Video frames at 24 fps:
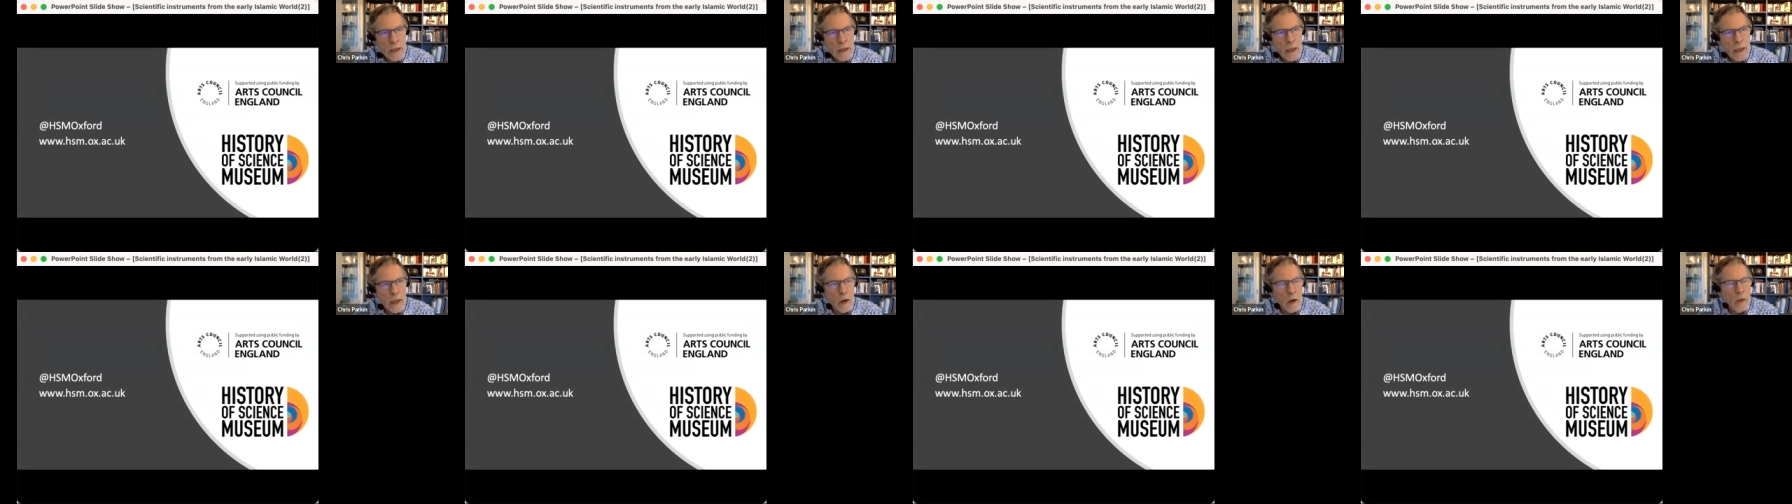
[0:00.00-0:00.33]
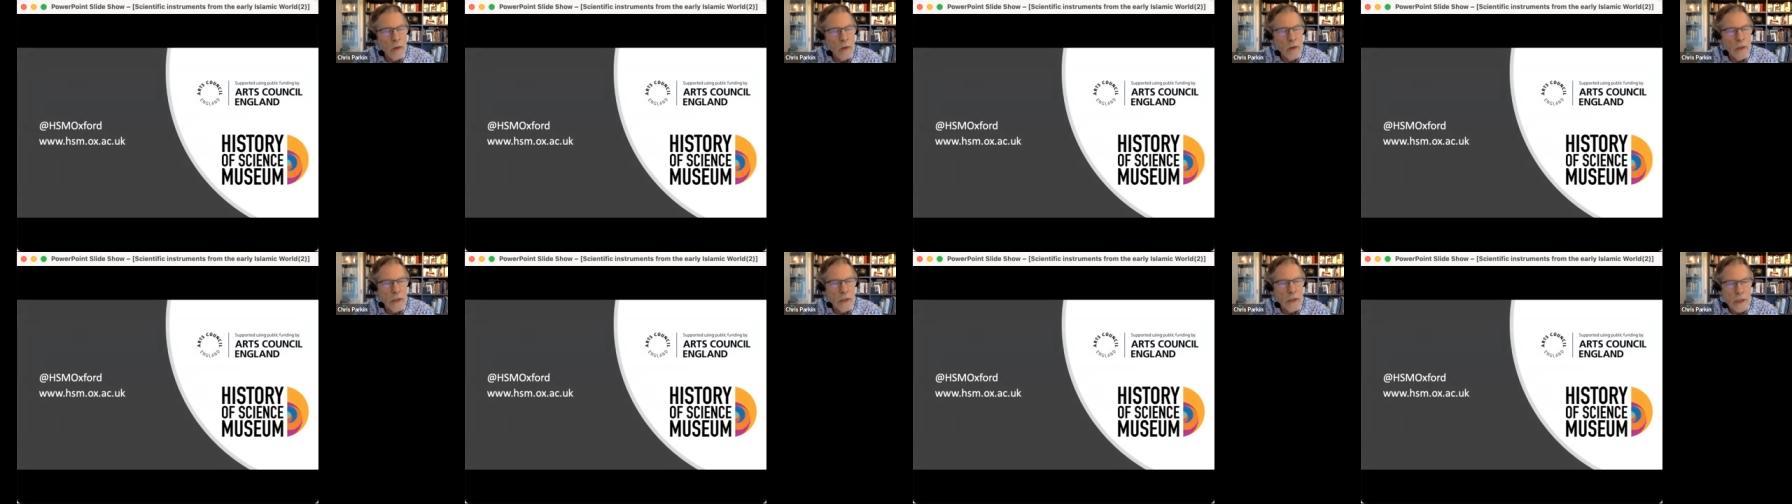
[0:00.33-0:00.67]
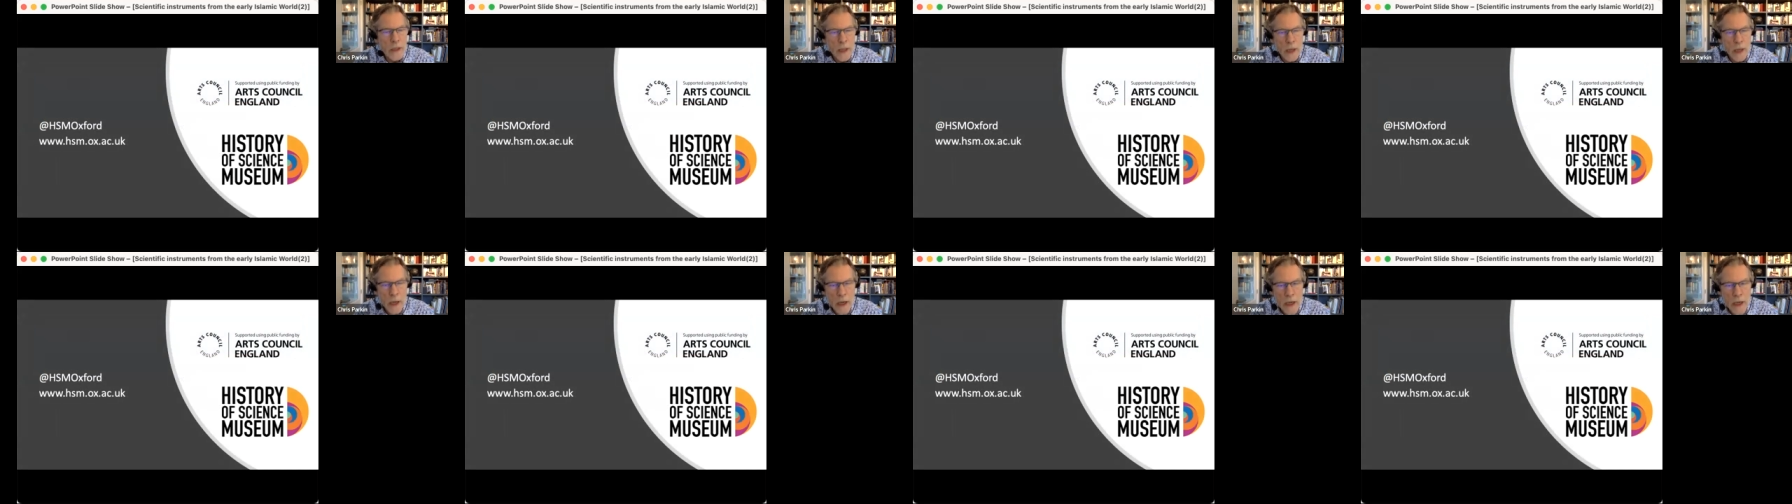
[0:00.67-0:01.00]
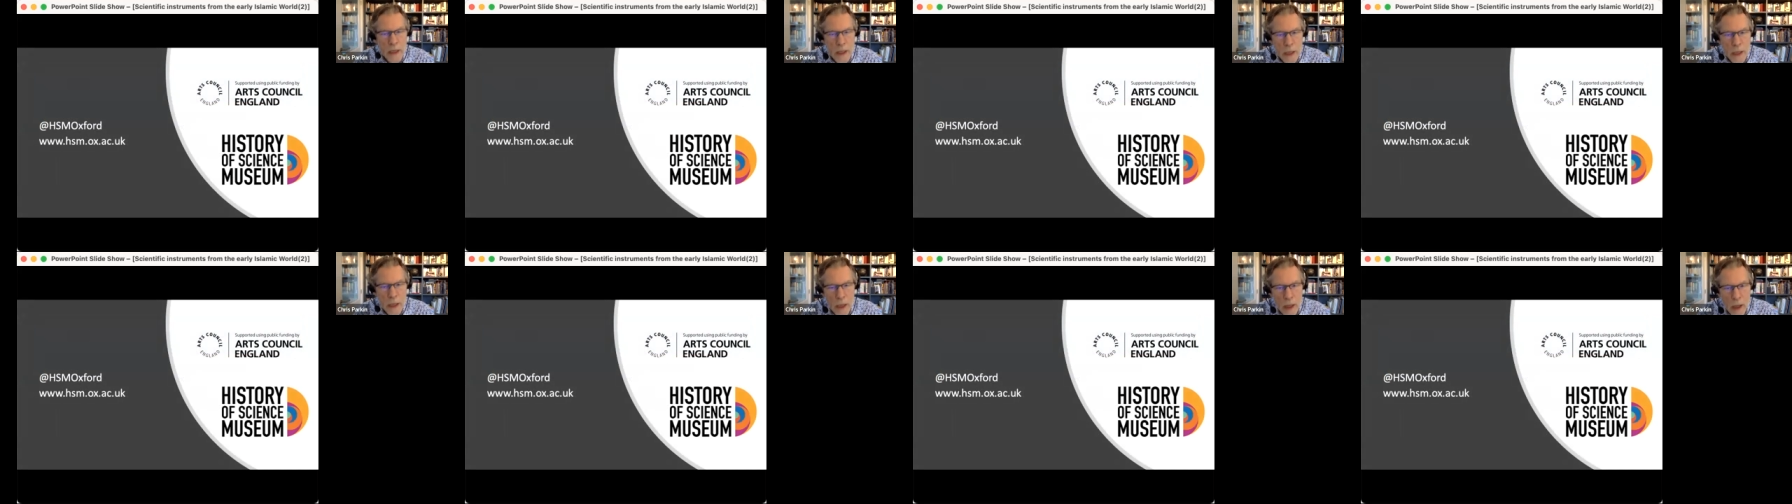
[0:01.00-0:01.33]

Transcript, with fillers: there on the slide.